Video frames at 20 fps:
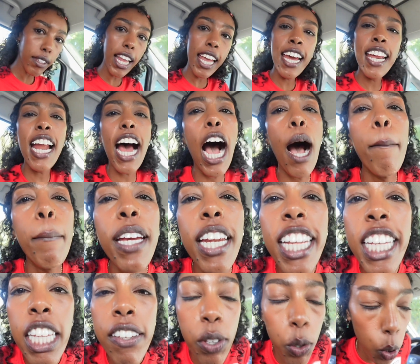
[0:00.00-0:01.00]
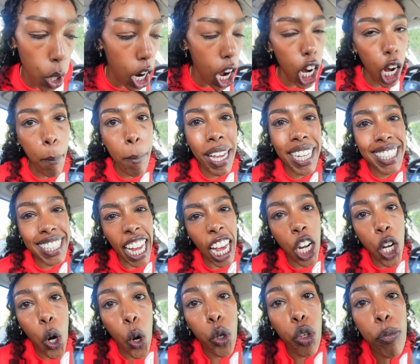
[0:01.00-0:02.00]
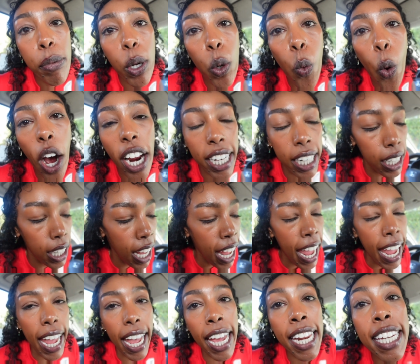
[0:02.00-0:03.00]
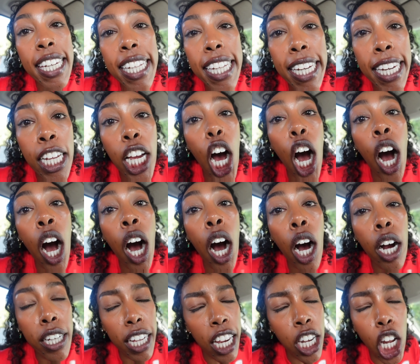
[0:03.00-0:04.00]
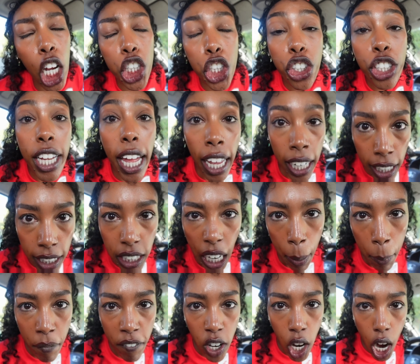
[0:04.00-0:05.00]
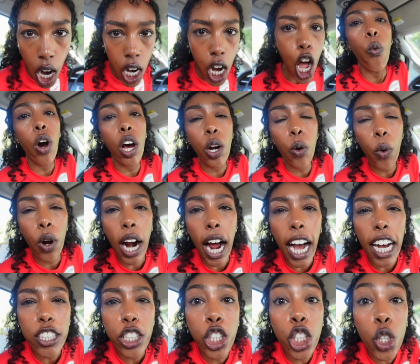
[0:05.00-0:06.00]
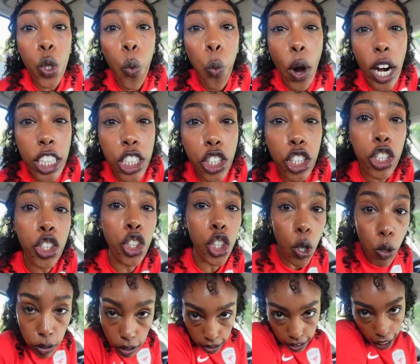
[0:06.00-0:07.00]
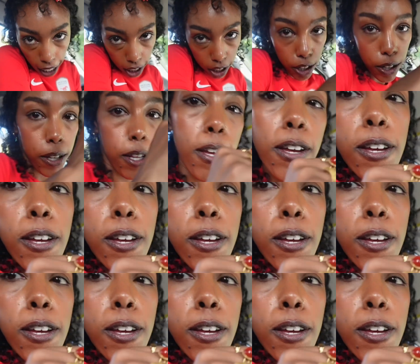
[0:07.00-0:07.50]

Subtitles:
And I'm going to give you a hug because I know you've been wanting and needing a hug. And not just any type of hug. One where I squish the juices out of